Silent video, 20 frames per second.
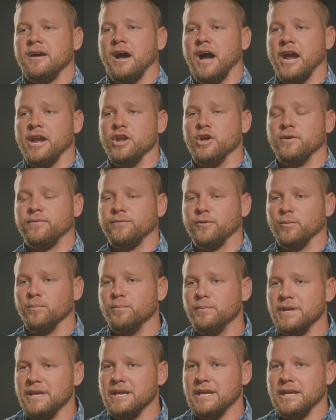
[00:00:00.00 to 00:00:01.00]
I know for
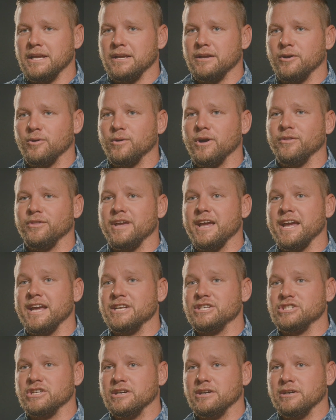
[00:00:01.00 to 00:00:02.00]
me, around the
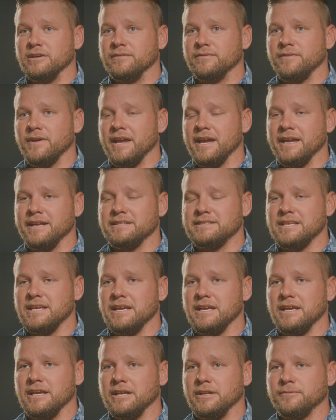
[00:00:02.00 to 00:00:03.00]
age of
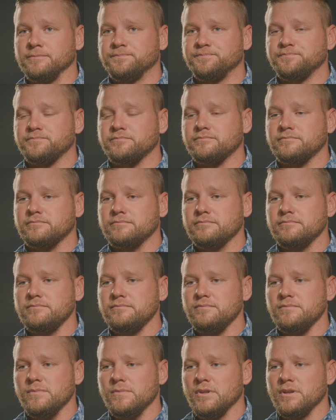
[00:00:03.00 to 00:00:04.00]

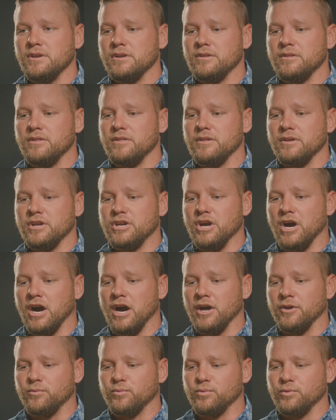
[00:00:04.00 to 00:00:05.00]
18,
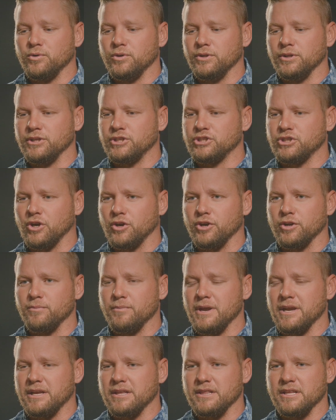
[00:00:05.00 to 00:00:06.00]
God really started
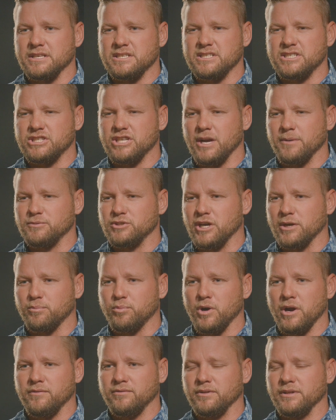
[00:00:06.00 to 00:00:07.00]
making this subject
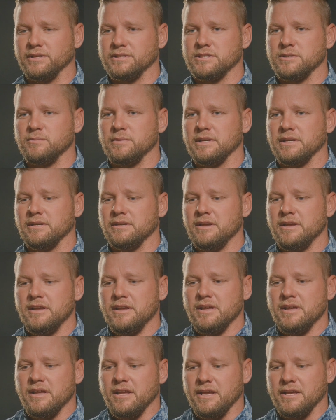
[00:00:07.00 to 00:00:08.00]
prevalent to me,
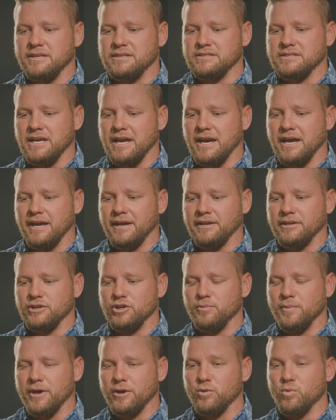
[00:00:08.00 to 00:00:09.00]
is that
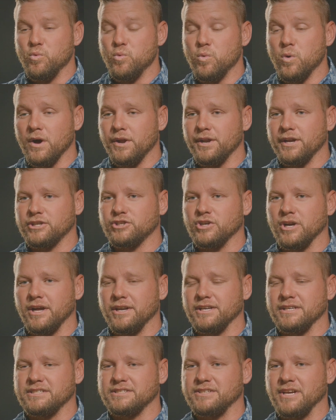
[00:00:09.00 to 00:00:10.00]
no matter what I
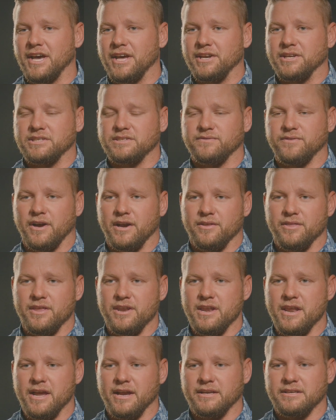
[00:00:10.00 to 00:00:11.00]
tried to satisfy, the
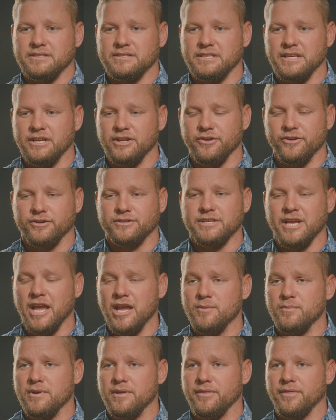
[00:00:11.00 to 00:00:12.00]
next
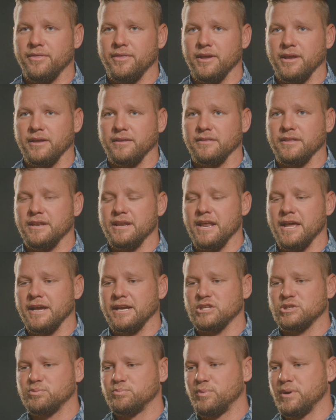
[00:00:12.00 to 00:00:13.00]
entertainment thing, the
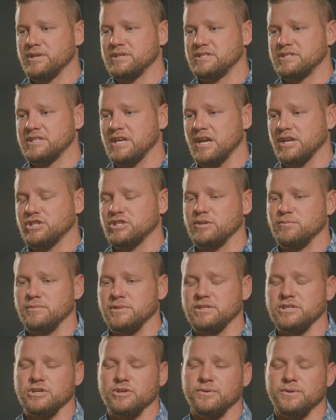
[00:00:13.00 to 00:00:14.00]
next possession
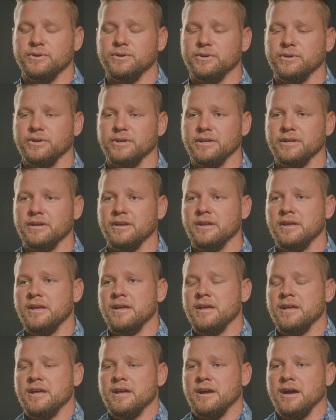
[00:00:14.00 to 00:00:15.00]
materially,
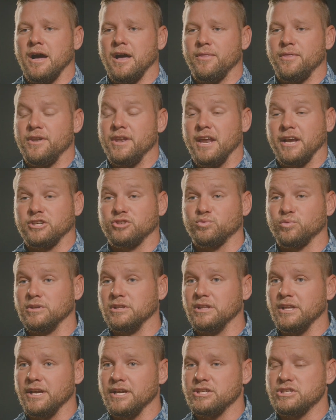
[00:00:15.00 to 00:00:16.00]
the next
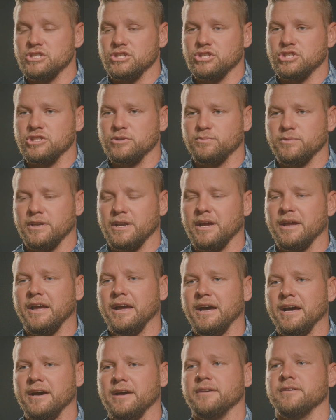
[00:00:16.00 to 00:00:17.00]
relationship that I
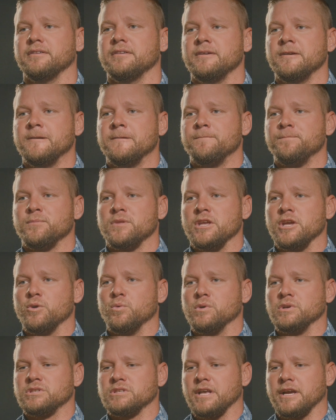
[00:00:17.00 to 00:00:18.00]
had, it
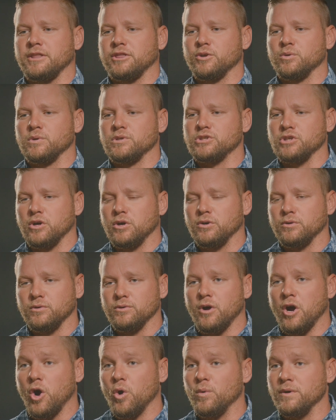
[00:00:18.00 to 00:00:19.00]
was like there was
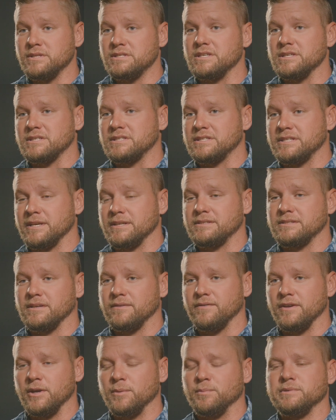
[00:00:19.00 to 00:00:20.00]
always this sense
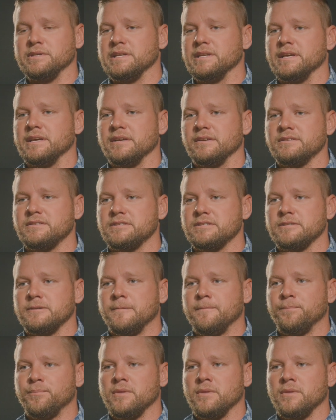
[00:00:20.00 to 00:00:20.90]
of emptiness.